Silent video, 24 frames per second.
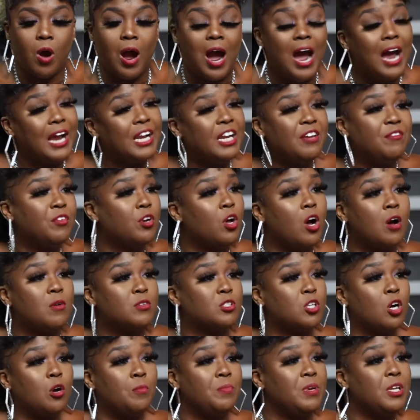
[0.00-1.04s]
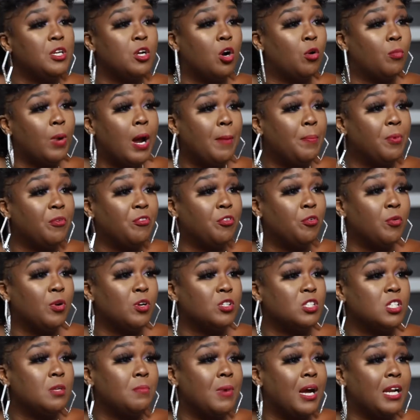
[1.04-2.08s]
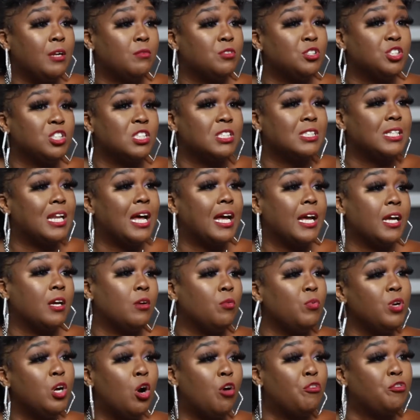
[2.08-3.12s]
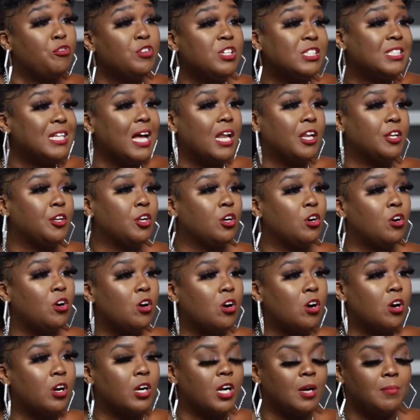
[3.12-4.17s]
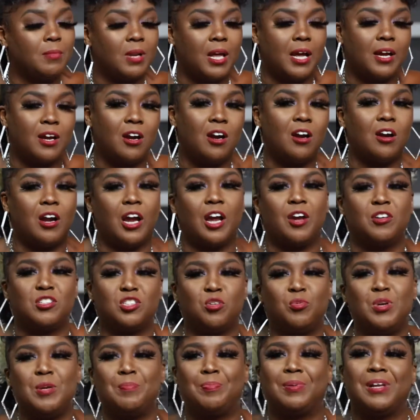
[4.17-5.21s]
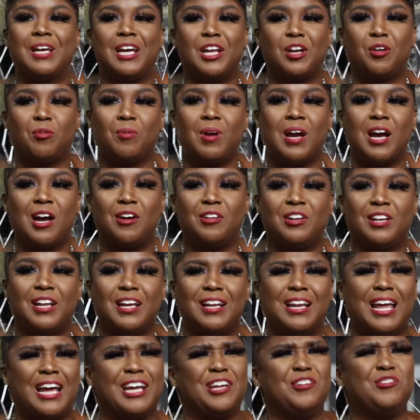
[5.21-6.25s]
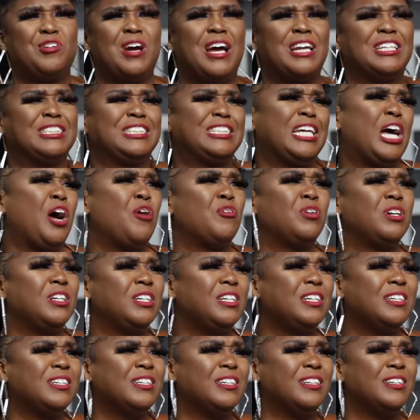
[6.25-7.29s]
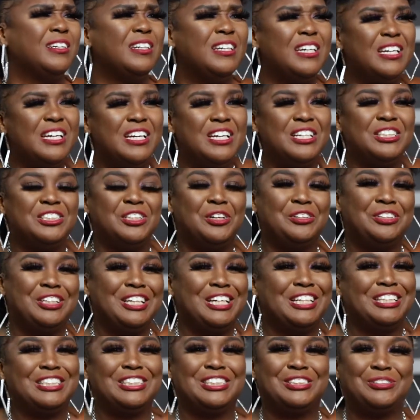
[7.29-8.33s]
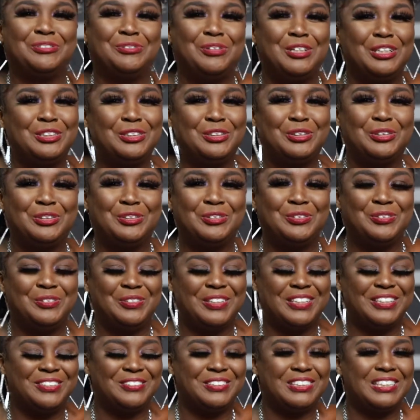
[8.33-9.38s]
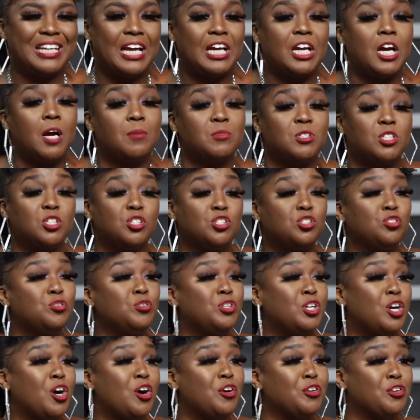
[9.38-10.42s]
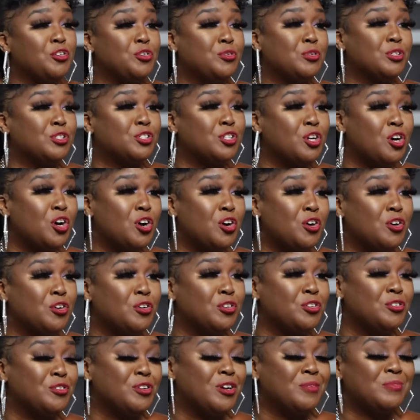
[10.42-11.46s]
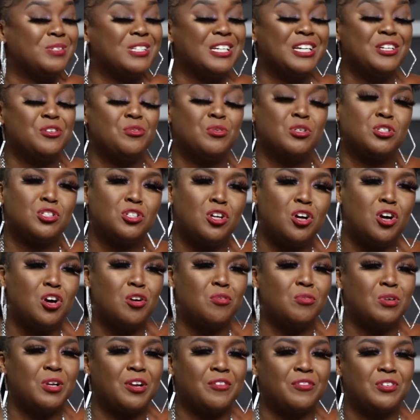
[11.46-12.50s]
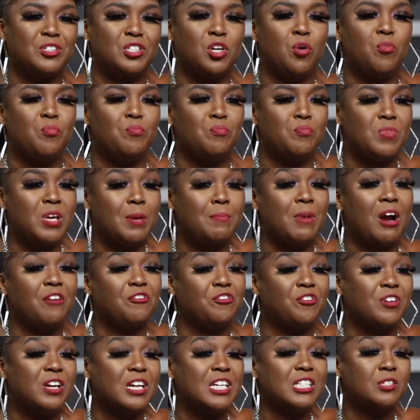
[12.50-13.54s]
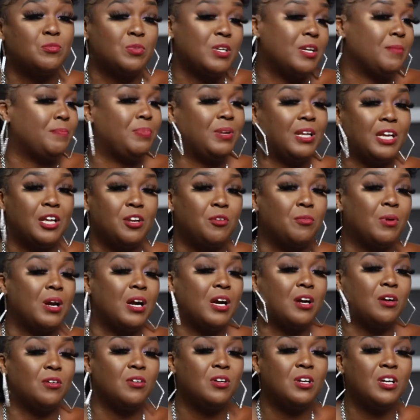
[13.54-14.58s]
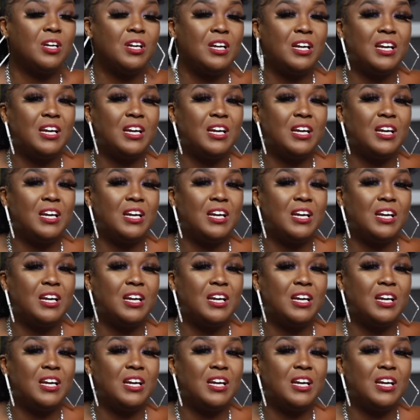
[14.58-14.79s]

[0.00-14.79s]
I didn't even know I was gonna be no rapper for real. Somebody was just like, we gonna freestyle in the car, and I'm like, all right. So we playing around, and they're like, you kind of sound good. So then this one dude uh, was like, come to the studio and do a song. You know what I'm saying? Do a song, whatever. So me and my friends went playing around,